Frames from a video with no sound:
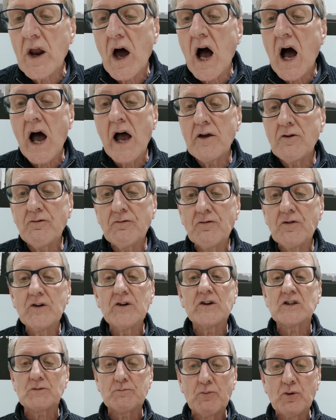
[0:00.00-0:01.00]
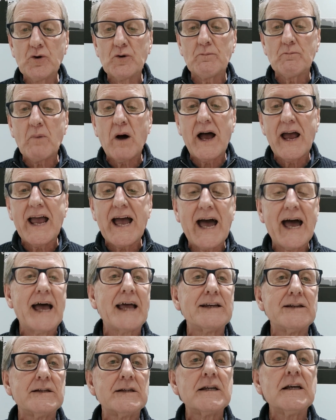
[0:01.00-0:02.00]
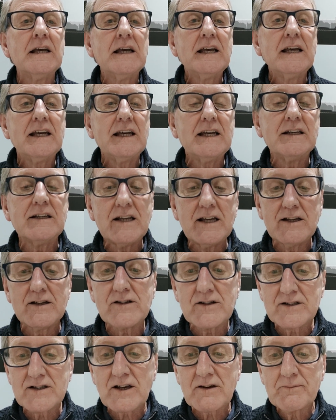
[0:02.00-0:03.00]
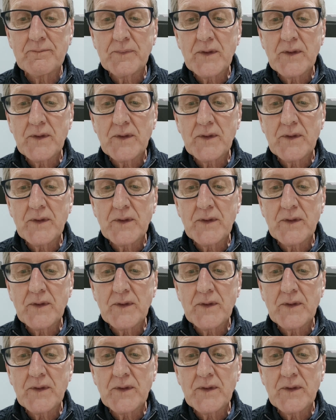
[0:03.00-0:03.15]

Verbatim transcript: I first put my hand in His.